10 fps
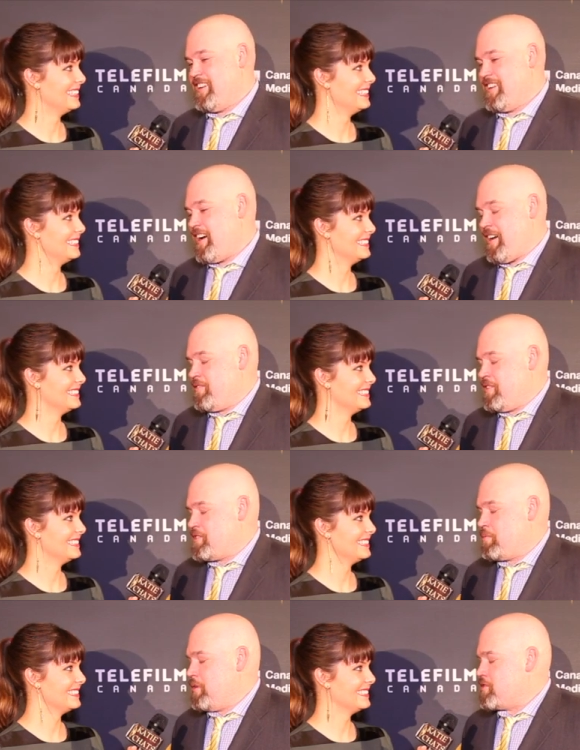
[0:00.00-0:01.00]
Speaker 1: yeah, i it's a
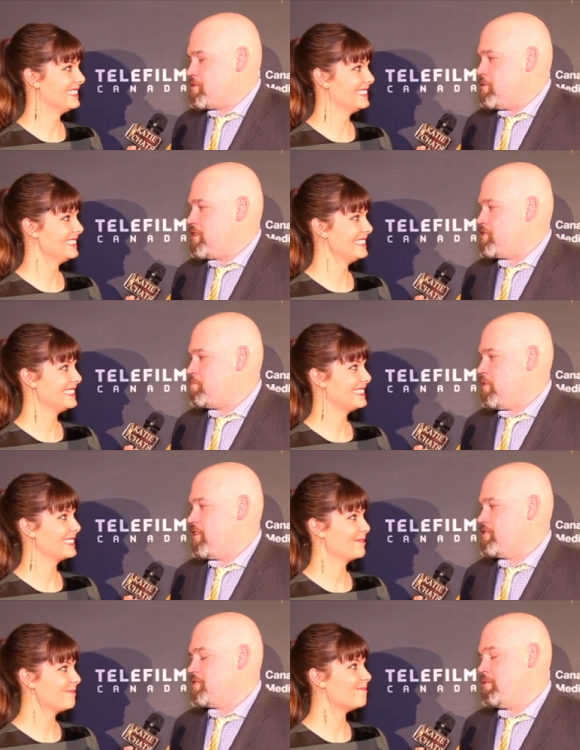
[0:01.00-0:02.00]
privilege to work in
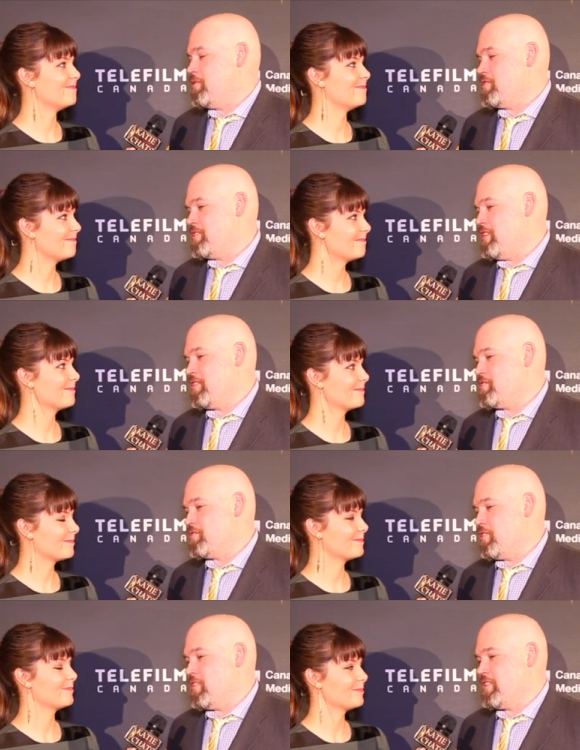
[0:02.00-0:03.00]
sports. It's a privilege to tell these
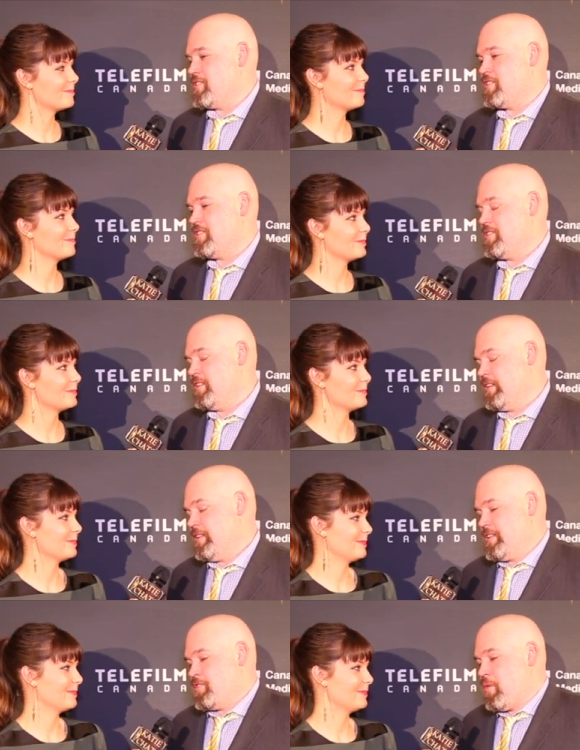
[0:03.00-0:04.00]
stories
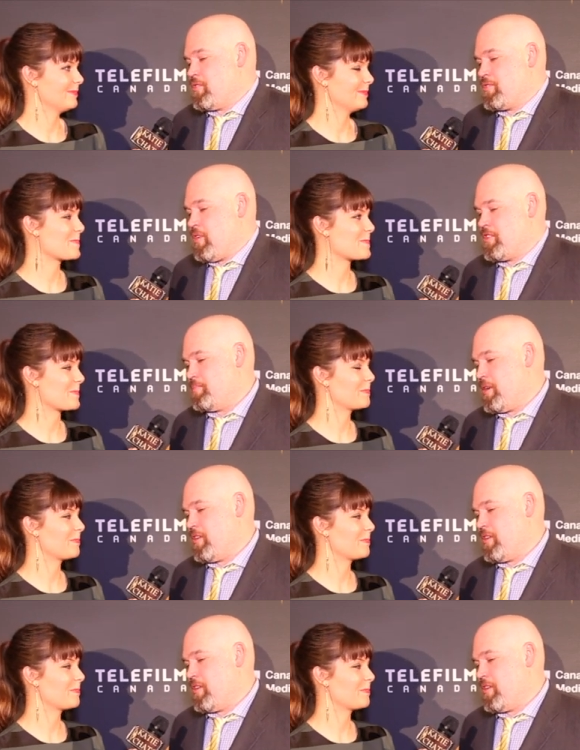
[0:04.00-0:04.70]
sports stories to me